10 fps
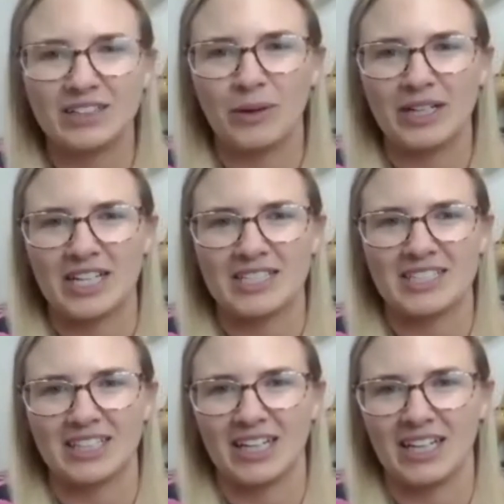the way
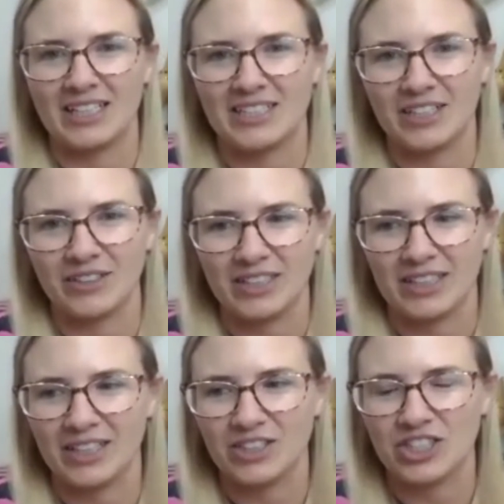Jessica Ennis Hill did
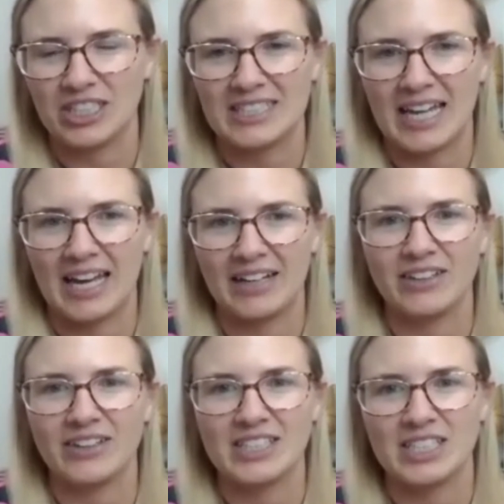it. She said,
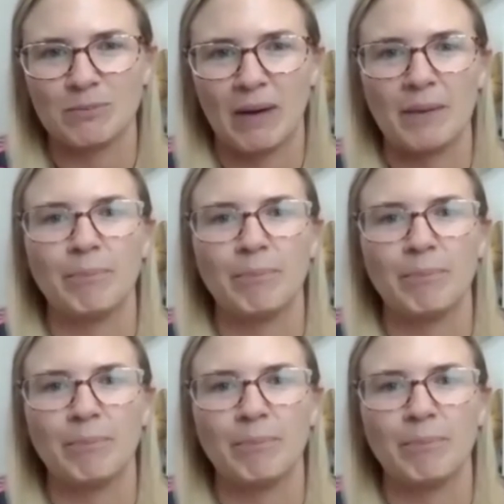"This is my